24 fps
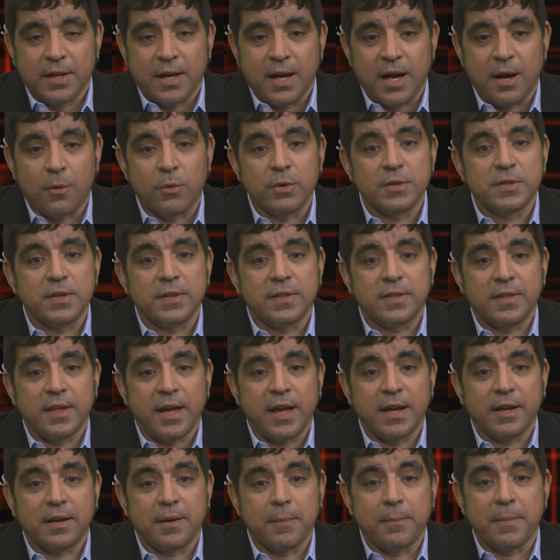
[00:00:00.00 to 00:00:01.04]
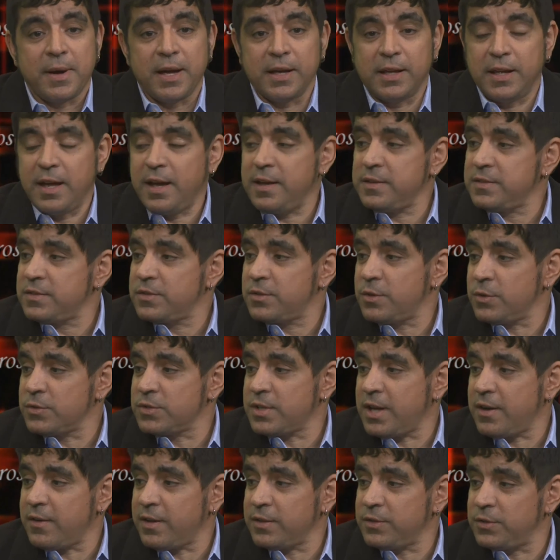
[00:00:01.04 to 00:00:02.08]
I want to thank my guest,
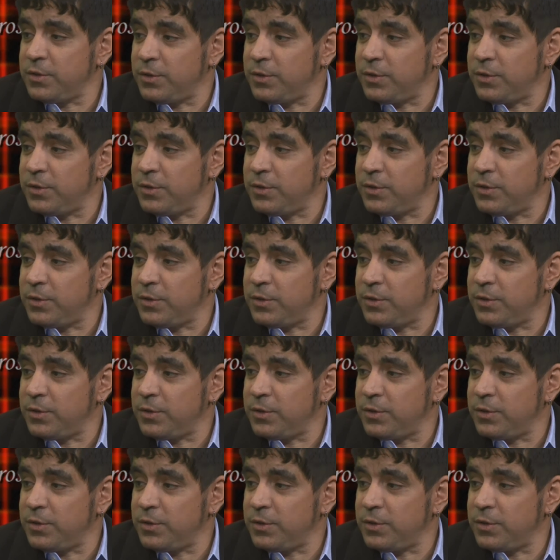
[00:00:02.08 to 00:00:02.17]
Rosaura